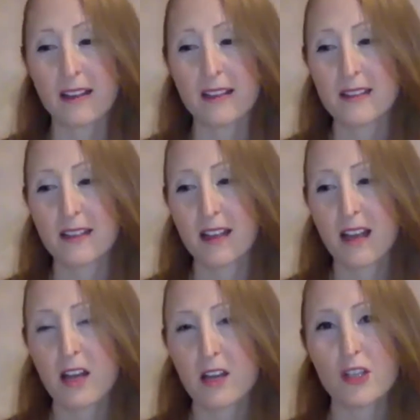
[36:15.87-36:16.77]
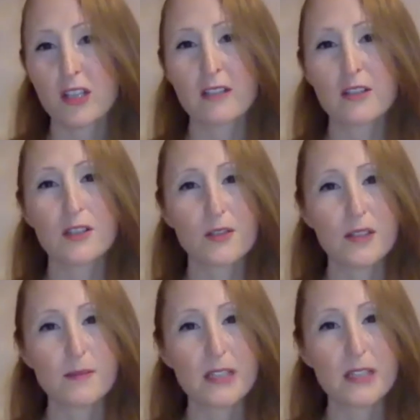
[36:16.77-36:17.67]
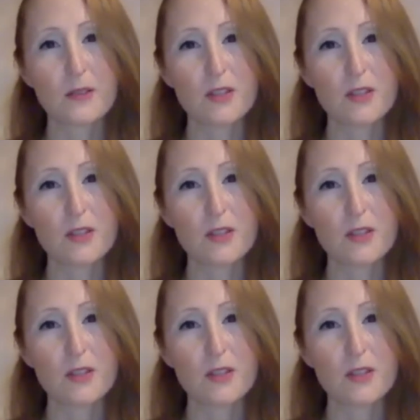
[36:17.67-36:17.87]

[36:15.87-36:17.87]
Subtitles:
And she introduced me to a